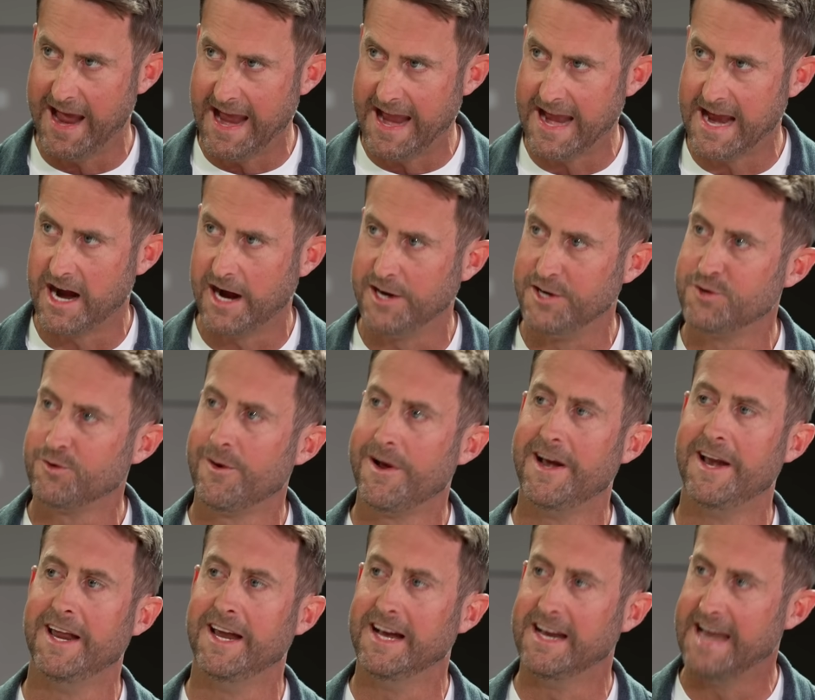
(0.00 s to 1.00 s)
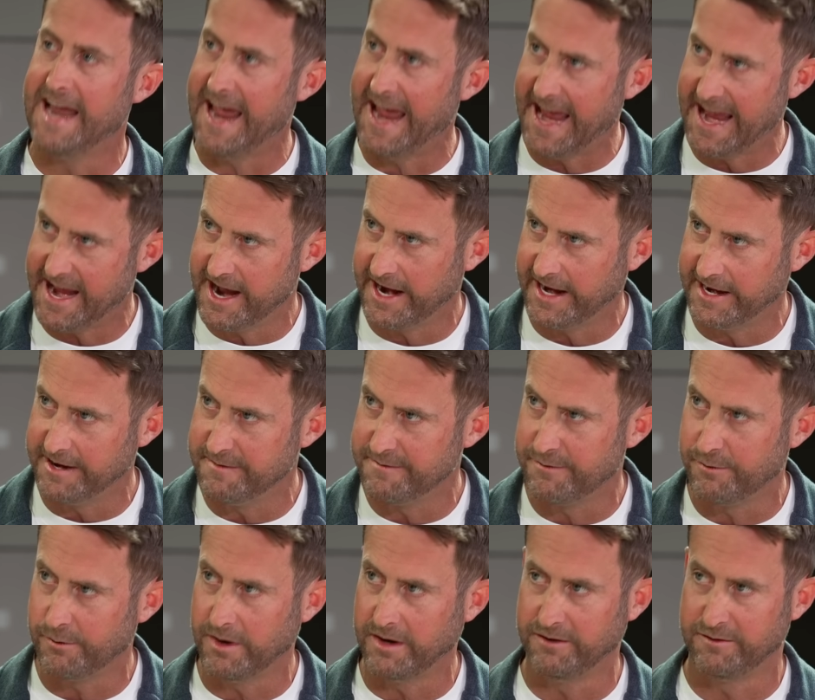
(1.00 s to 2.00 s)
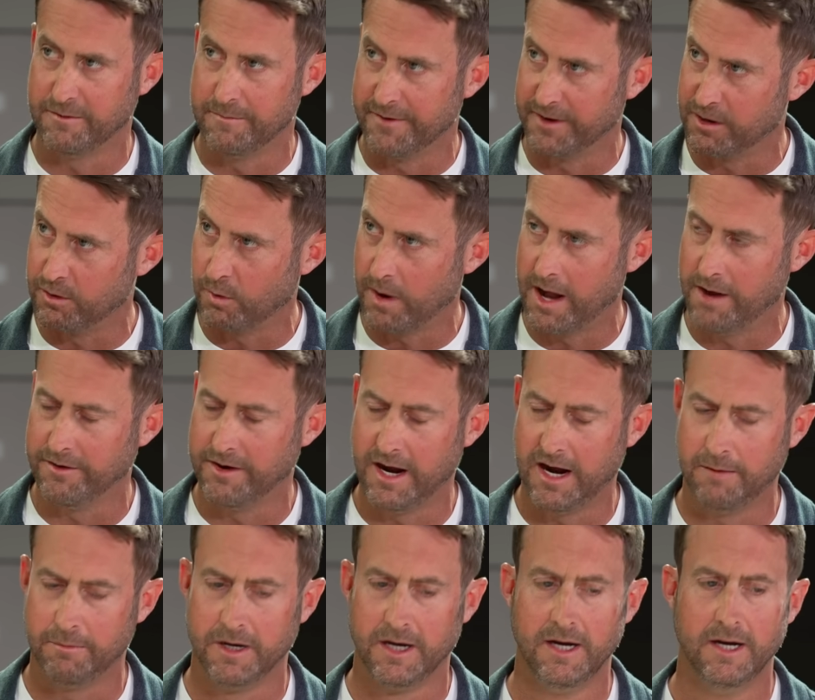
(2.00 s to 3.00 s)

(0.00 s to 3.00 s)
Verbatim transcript: AI training and AI inference from the ground up.